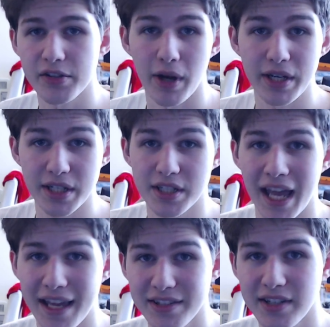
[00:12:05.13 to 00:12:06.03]
So I did
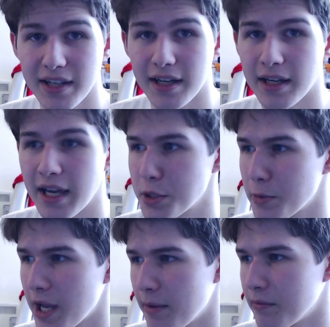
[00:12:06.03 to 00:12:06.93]
test
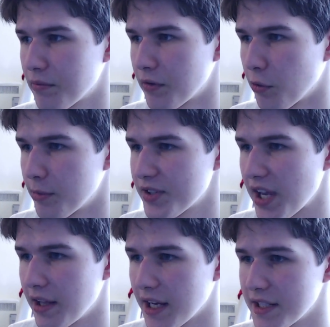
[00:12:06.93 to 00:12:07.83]
Hbm performance scaling.